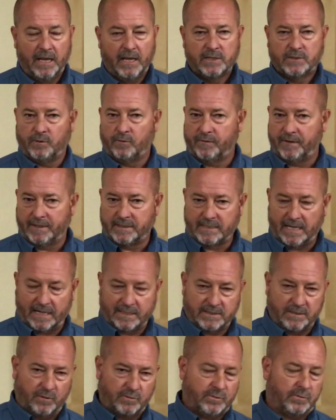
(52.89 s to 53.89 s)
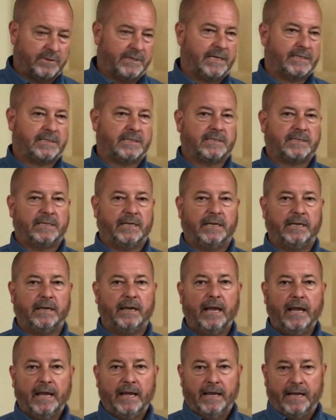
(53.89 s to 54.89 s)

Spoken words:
so things like social distancing